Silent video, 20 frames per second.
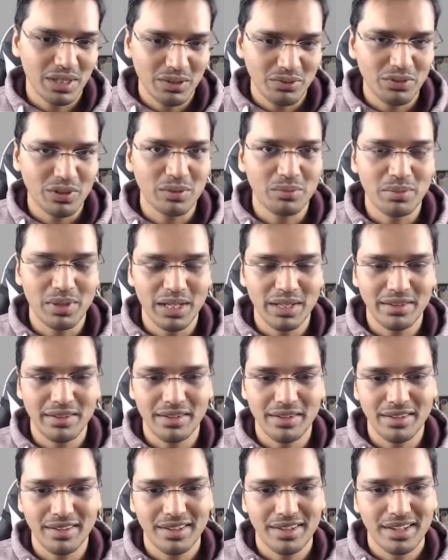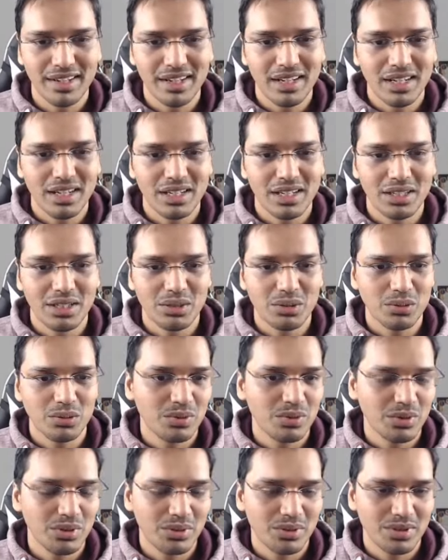will play that, to
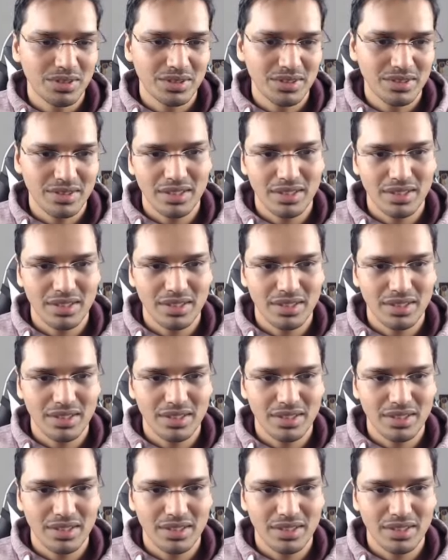be honest.